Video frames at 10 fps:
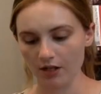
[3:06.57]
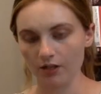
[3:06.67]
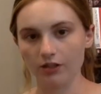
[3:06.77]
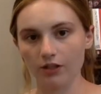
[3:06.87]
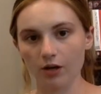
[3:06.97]

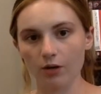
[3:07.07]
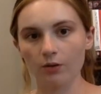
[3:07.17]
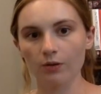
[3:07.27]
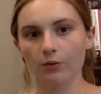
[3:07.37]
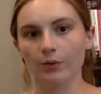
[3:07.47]
So
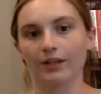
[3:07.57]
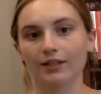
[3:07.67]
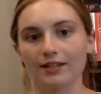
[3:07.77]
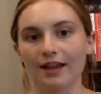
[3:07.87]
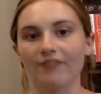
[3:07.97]
we
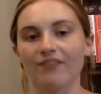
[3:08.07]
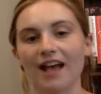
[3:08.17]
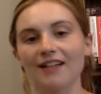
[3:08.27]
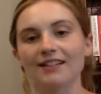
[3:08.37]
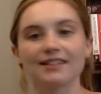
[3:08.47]
could say
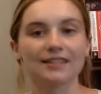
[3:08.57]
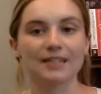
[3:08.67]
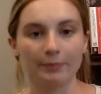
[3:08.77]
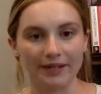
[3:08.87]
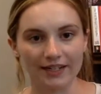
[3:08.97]
fast is to
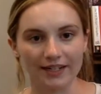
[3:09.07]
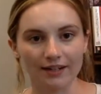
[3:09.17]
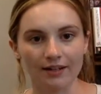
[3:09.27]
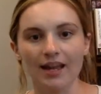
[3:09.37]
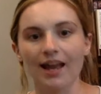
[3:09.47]

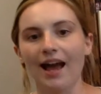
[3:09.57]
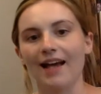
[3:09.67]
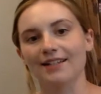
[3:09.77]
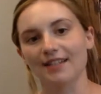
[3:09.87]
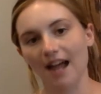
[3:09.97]
speedy,
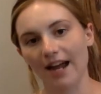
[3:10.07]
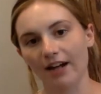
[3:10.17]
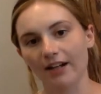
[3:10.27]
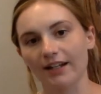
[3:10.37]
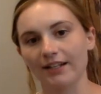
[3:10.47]
as
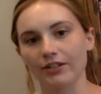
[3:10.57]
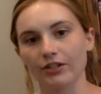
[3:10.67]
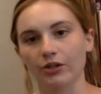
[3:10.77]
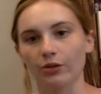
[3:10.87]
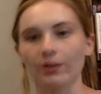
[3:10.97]
tired is
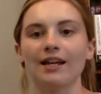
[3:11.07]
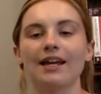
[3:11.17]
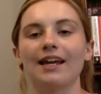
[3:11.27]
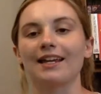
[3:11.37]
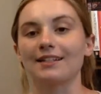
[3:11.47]
to
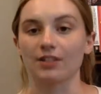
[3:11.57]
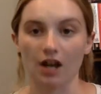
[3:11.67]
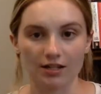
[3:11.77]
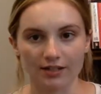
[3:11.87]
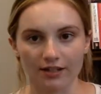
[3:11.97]

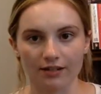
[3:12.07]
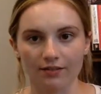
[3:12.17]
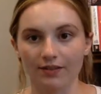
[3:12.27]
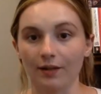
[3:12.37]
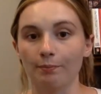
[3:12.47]
exhausted.
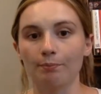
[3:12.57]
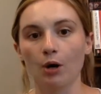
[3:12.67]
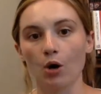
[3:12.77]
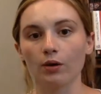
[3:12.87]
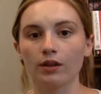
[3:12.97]
They're
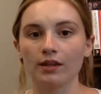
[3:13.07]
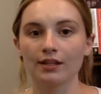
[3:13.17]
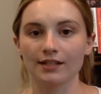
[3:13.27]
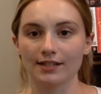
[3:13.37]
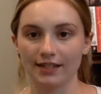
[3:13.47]
both
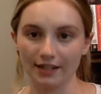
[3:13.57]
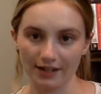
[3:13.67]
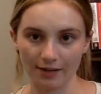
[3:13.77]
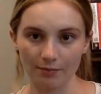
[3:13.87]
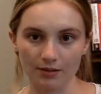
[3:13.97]

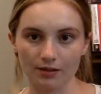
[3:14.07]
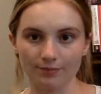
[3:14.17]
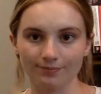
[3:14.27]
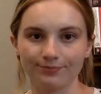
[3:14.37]
synonyms.